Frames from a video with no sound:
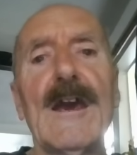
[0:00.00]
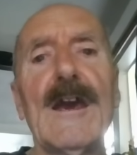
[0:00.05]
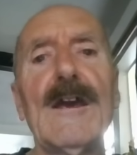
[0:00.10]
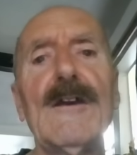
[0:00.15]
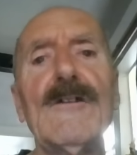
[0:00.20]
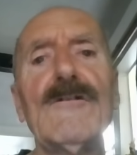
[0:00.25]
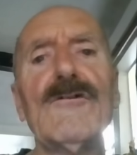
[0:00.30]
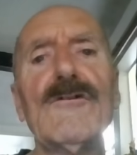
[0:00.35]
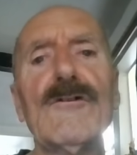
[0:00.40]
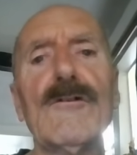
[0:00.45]

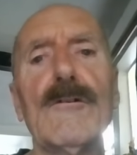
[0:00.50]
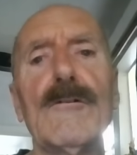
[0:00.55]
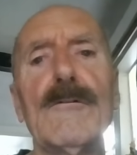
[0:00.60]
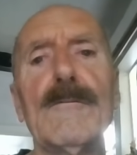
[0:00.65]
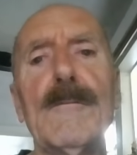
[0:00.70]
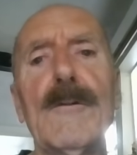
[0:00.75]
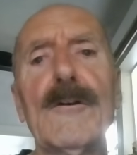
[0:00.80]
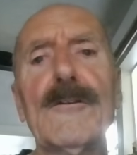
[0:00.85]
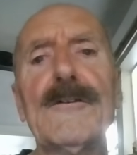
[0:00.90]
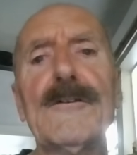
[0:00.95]
In
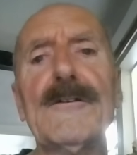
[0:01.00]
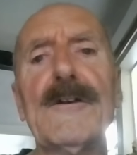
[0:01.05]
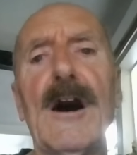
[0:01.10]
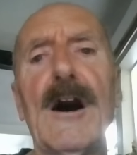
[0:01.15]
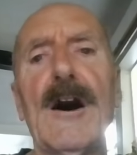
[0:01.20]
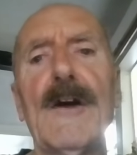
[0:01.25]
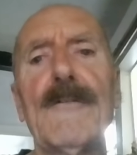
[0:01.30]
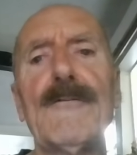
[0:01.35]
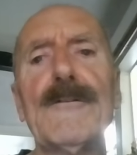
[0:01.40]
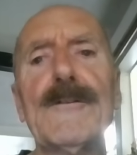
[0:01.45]
short, more than
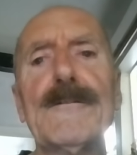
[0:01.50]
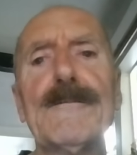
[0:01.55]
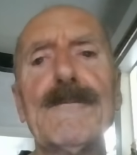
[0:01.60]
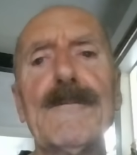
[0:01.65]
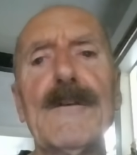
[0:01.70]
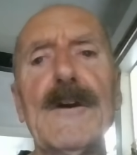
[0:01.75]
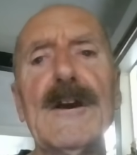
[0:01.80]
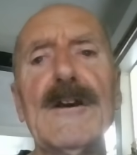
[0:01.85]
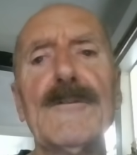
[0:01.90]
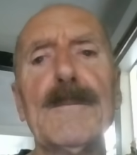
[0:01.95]
half of the
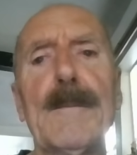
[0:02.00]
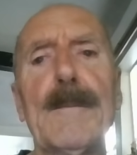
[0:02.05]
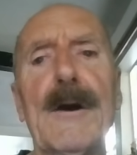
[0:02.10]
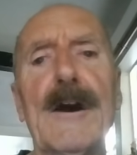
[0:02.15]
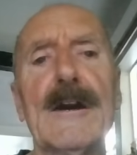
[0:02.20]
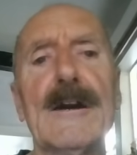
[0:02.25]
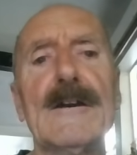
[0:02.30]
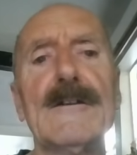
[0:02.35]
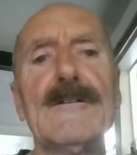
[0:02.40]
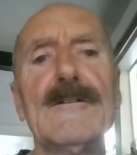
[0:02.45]
fees
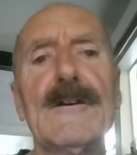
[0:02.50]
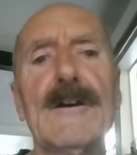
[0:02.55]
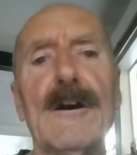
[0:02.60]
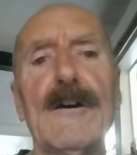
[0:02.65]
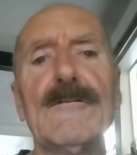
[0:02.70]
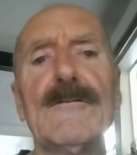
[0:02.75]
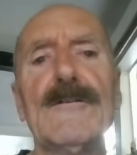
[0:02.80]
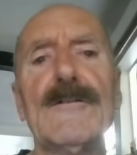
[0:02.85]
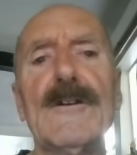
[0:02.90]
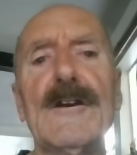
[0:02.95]
paid
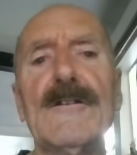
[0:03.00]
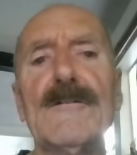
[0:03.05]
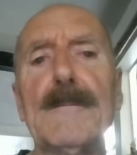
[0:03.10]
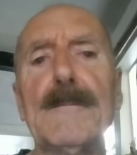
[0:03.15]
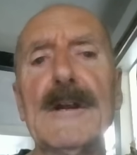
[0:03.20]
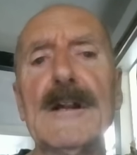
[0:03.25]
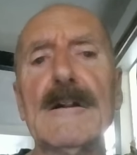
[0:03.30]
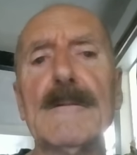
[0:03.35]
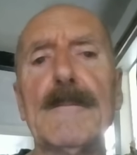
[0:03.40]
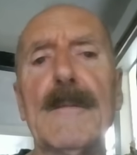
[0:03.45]
go to these
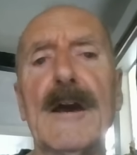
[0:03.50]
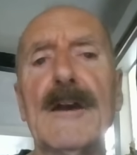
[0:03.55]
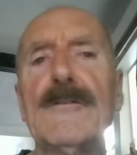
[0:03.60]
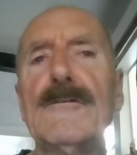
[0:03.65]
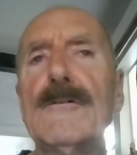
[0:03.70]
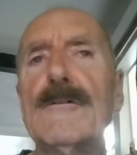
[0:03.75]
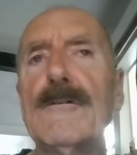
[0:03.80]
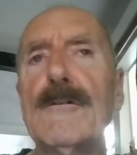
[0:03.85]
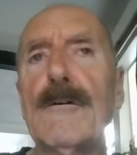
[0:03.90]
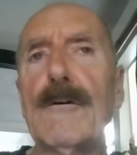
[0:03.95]
middlemen
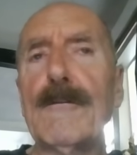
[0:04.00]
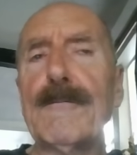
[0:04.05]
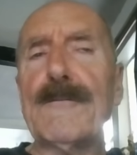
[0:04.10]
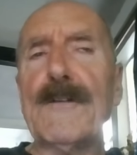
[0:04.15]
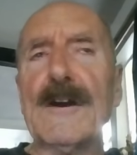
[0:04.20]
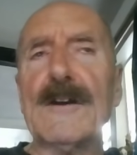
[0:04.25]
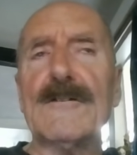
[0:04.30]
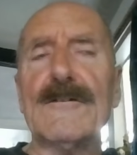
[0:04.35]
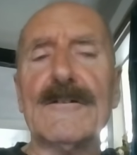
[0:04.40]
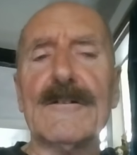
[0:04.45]
or
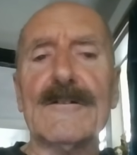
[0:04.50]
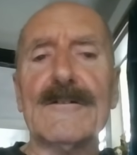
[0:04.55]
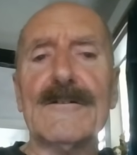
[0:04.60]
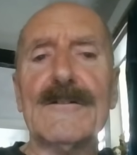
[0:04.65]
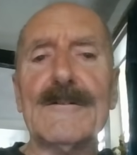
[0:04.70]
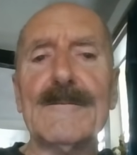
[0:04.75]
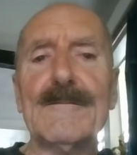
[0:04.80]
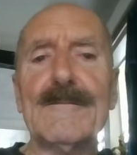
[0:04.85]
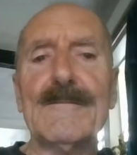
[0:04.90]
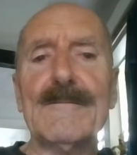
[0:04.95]

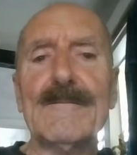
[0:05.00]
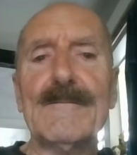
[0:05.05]
fixers.